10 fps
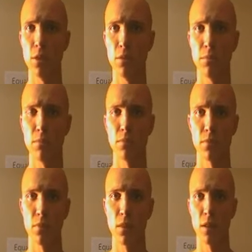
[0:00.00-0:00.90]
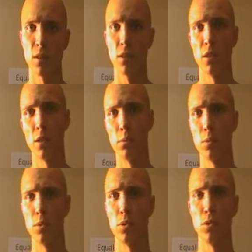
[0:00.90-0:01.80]
come here, I
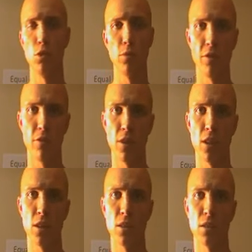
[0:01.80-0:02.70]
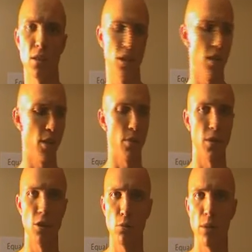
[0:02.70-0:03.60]
will do my thing, and I
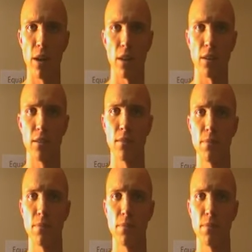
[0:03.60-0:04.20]
will go back.